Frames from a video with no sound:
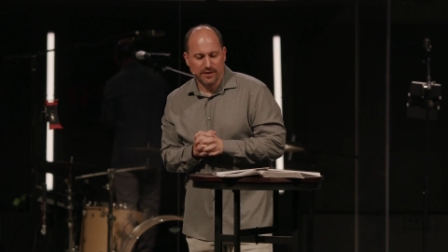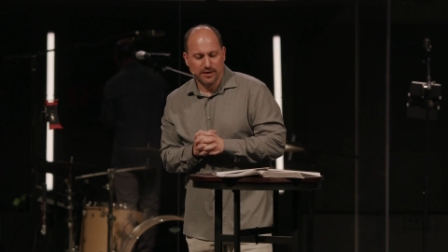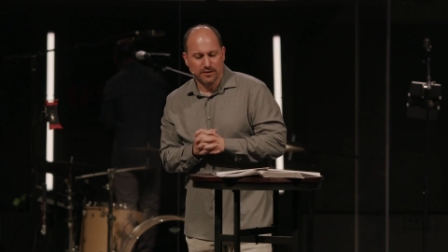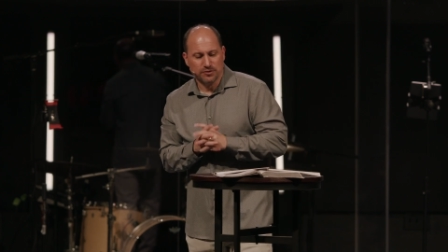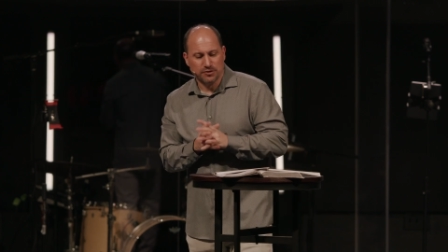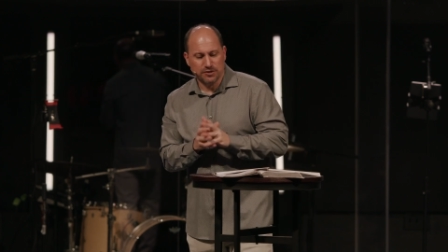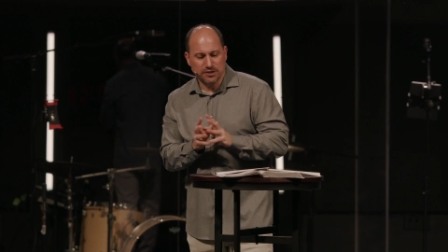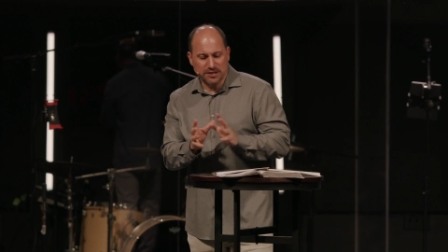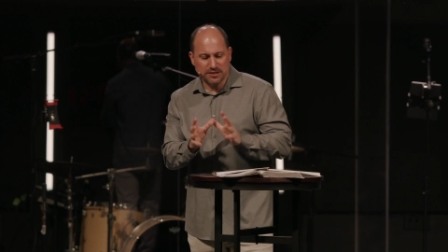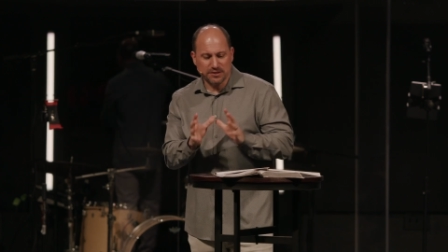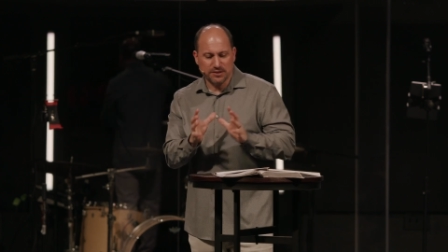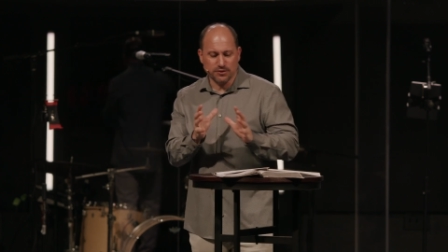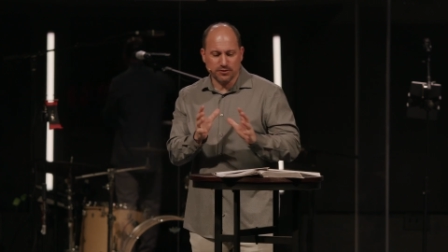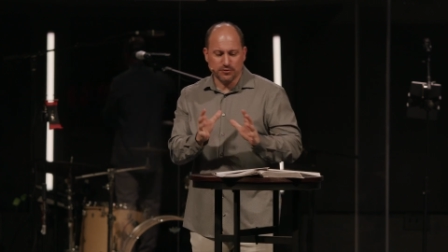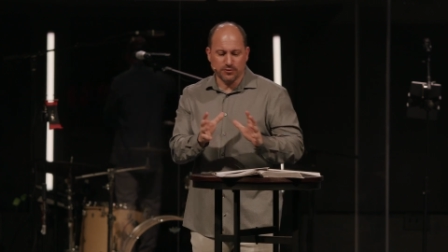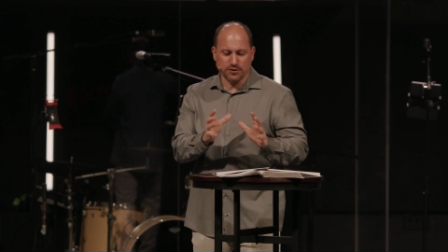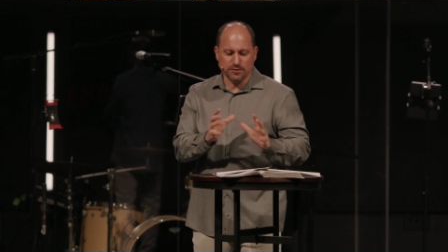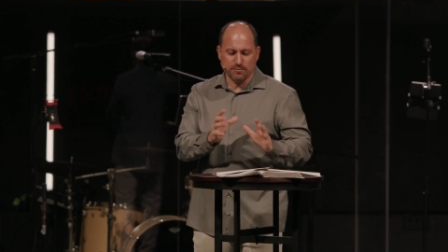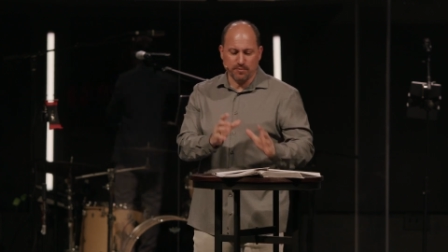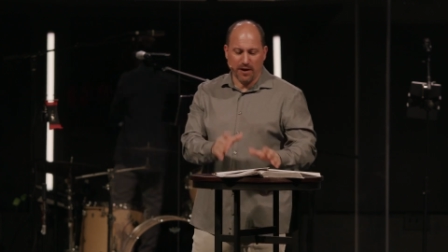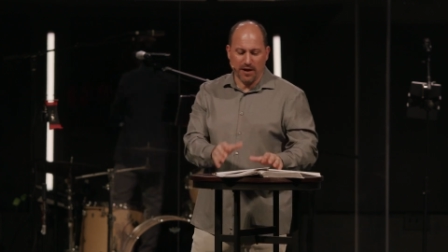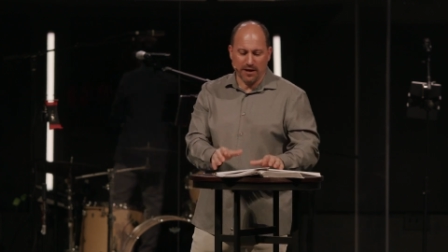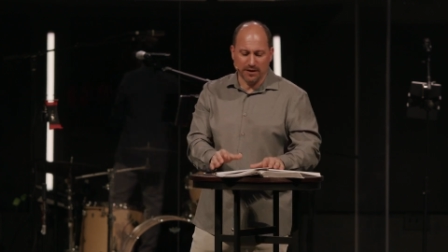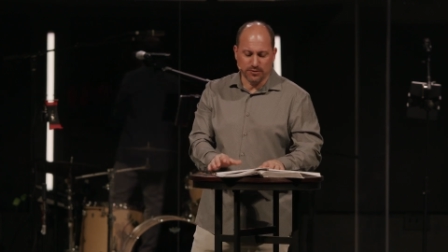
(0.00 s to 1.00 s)
Jesus
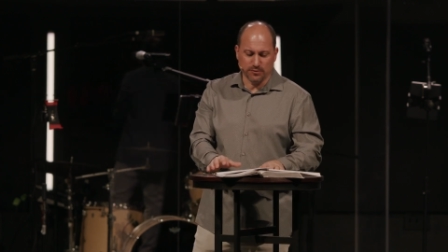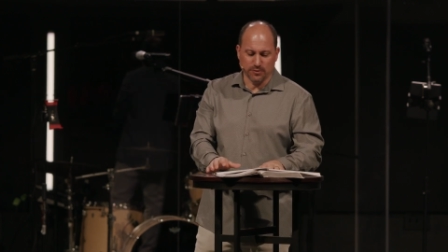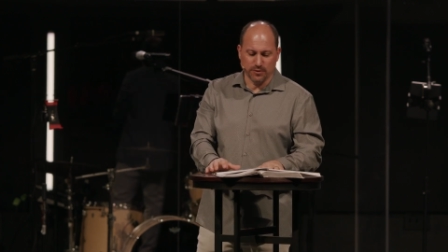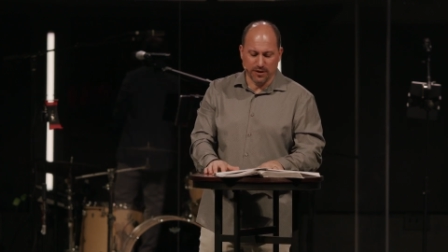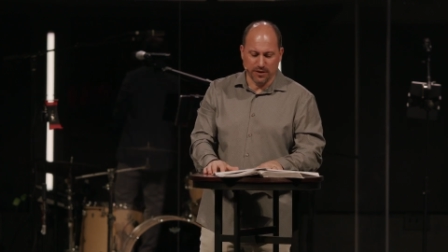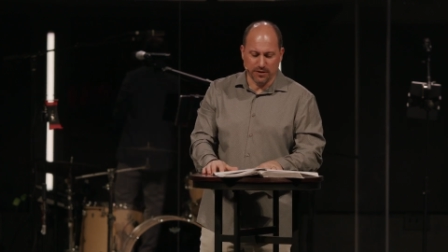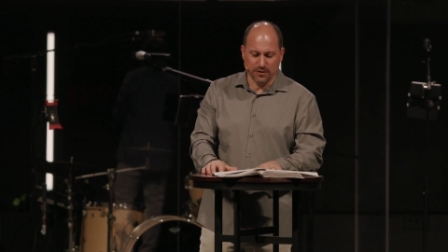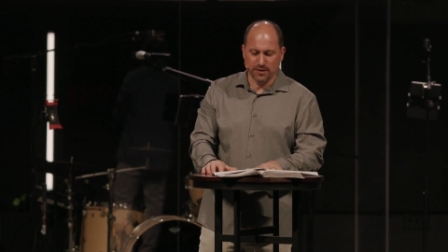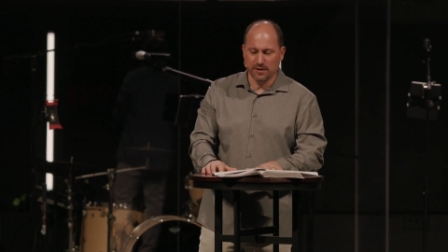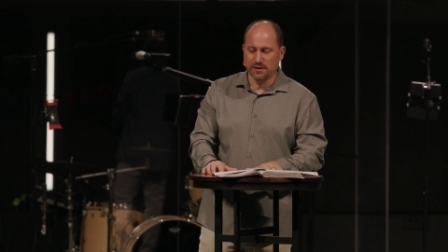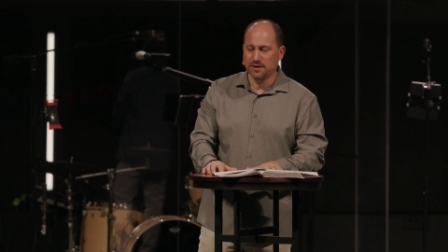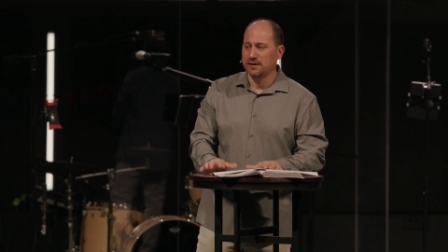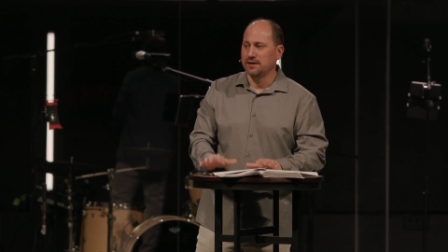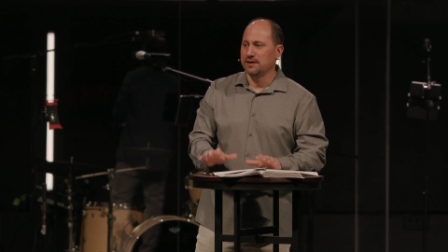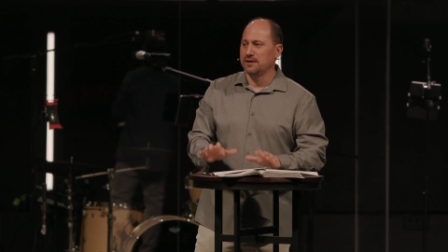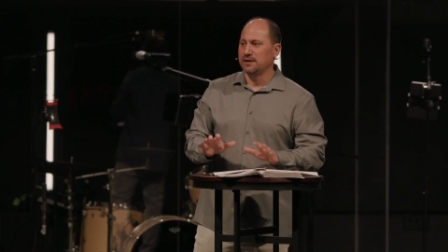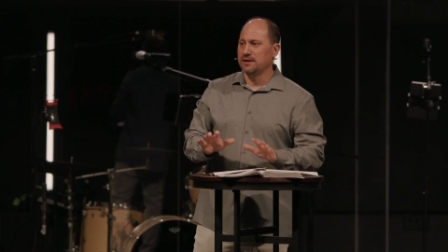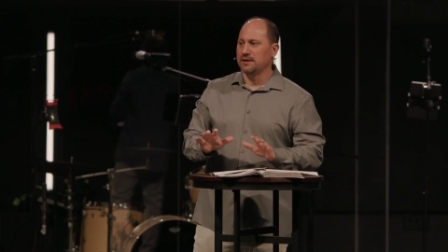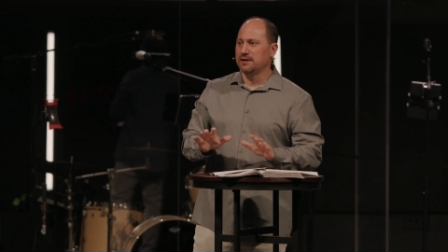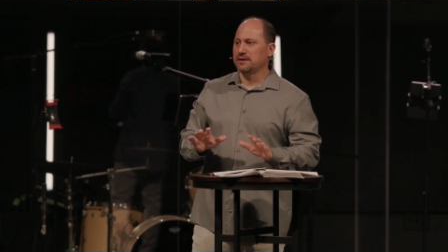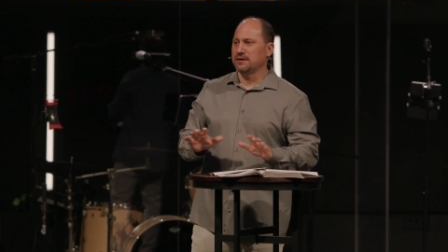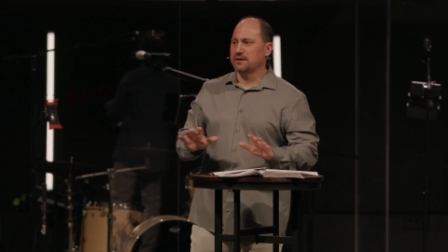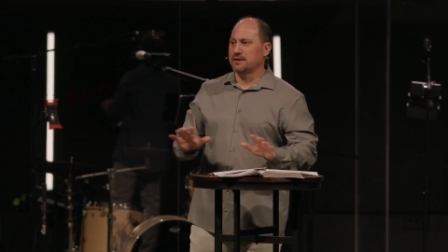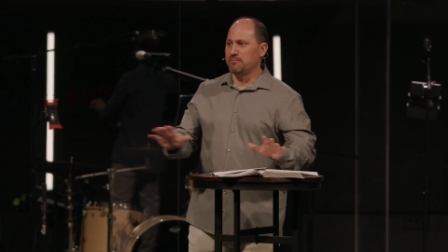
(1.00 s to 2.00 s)
responds with
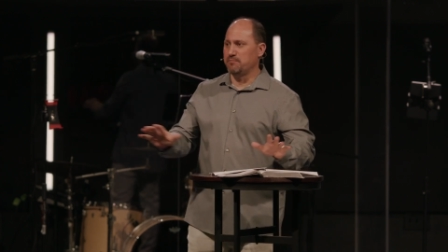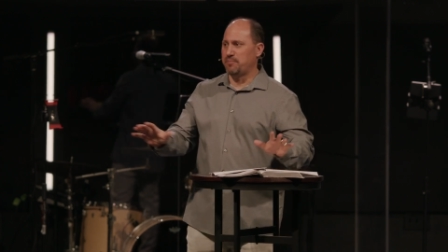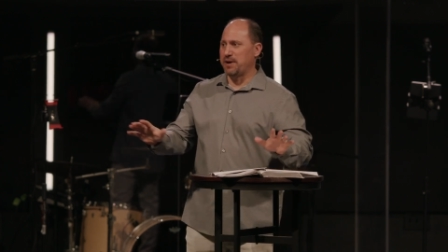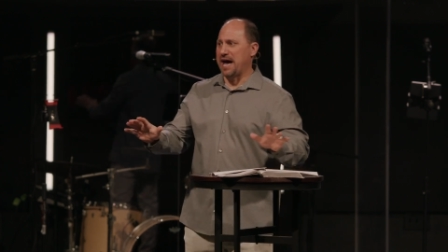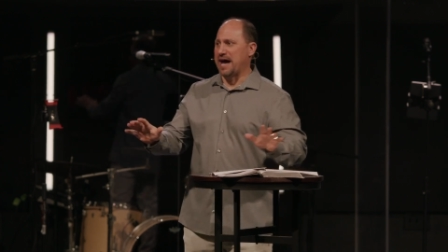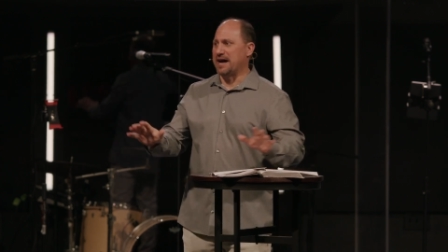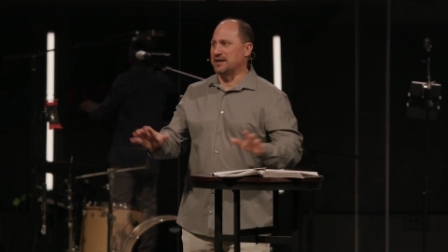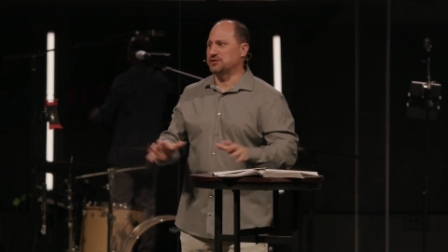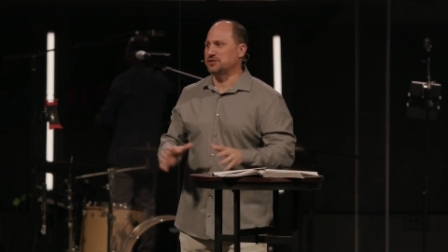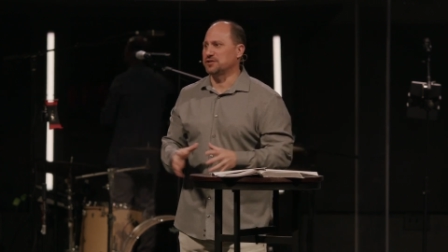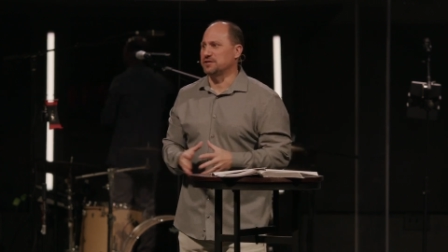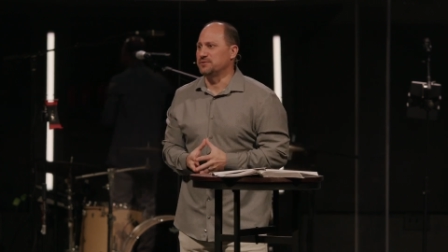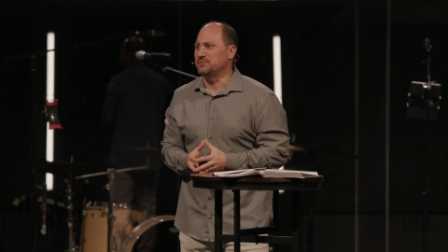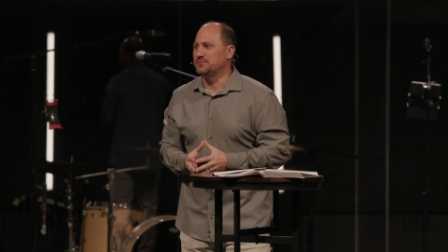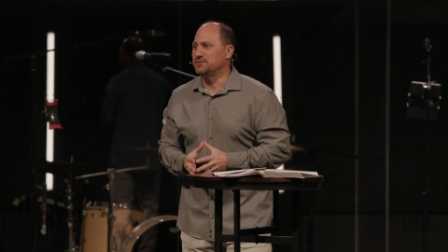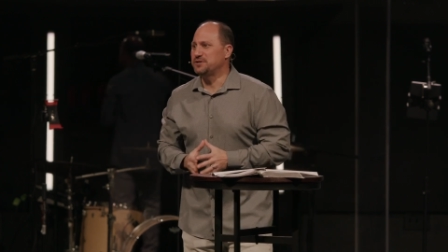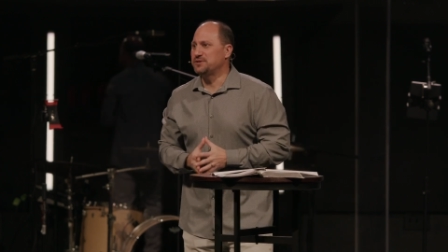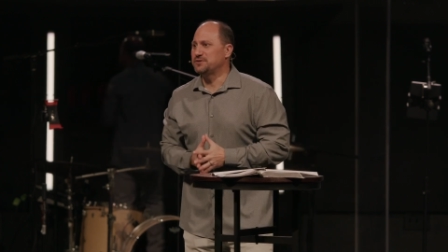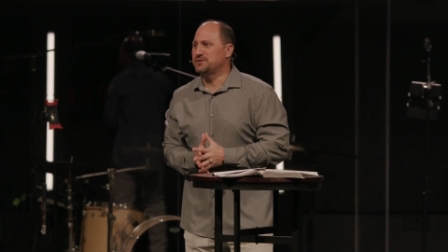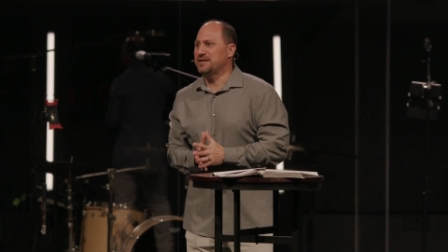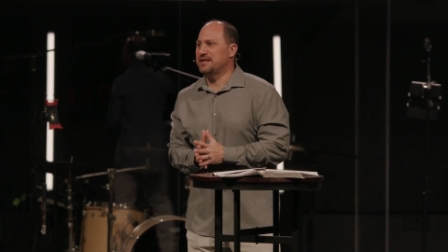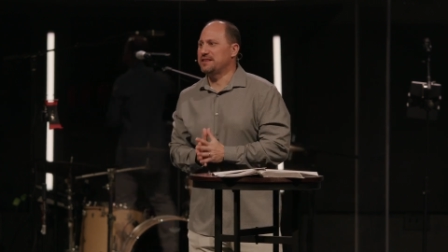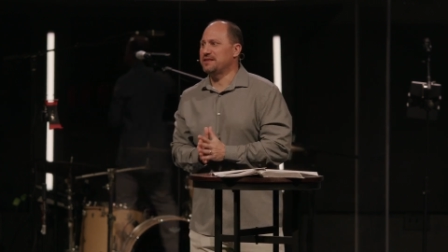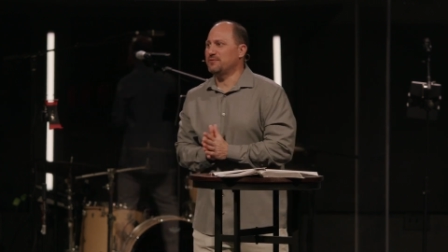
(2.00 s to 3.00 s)
compassion. Would you
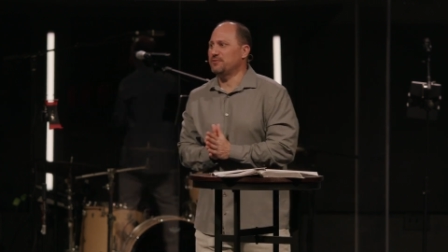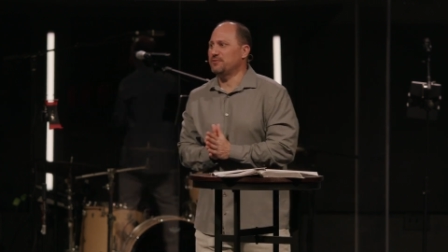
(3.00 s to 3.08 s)
say that